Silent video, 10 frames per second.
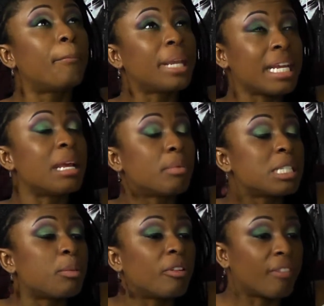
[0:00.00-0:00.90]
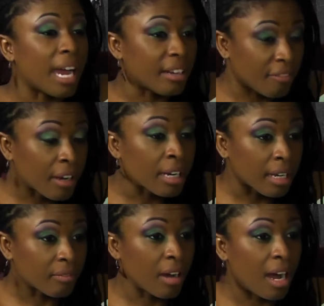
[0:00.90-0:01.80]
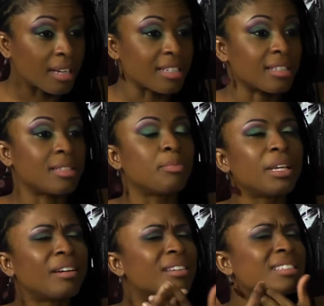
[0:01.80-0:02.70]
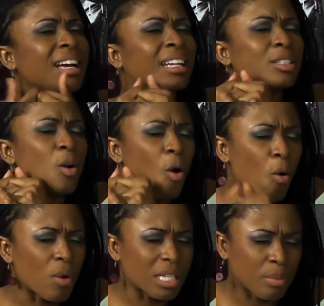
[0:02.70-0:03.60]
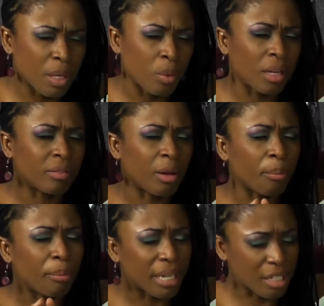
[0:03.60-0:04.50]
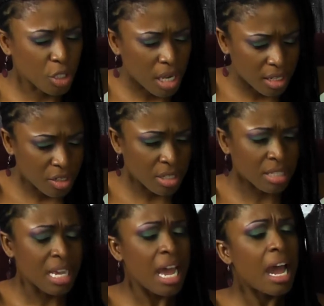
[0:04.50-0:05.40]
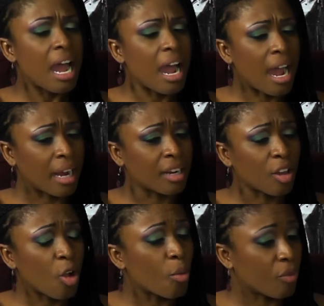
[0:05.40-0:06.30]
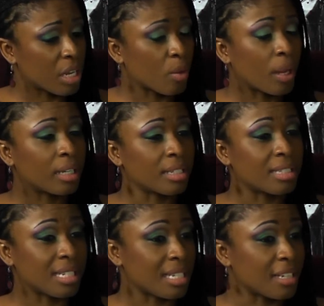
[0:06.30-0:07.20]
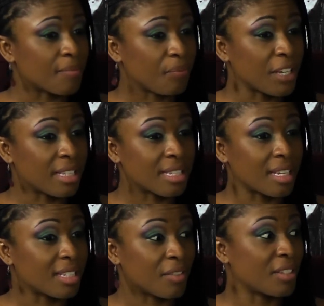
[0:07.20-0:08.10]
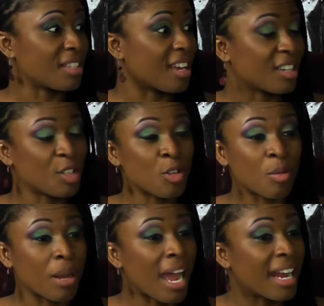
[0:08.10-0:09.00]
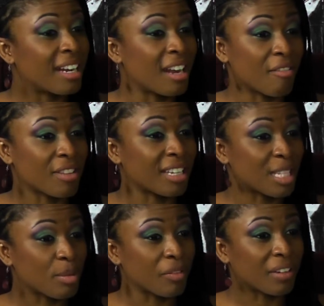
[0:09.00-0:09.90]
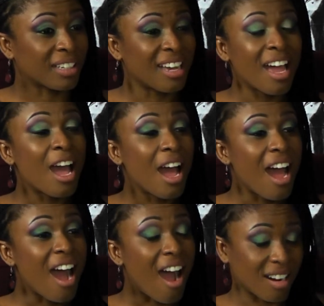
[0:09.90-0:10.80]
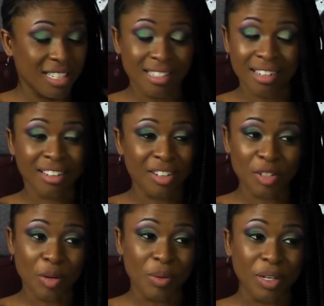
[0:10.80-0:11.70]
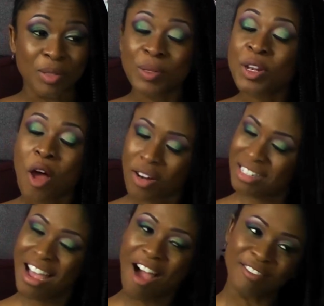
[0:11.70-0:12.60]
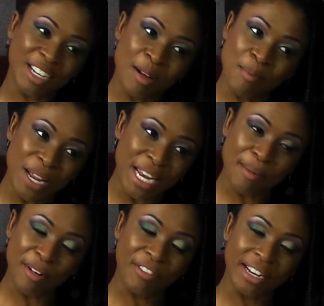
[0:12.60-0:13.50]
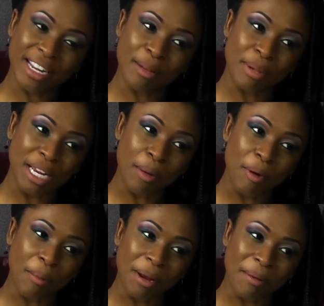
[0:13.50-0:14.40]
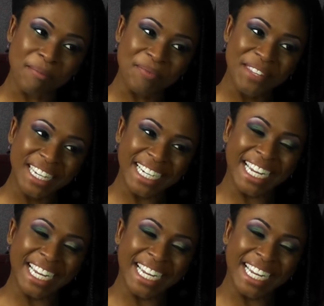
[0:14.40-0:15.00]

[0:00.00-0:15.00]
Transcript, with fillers: being able to provide funding for artists because that has always been one of the biggest challenges and hopefully when the incentive is like streamlined and everything is perfect artists and cultural workers would not have to complain about funding being a problem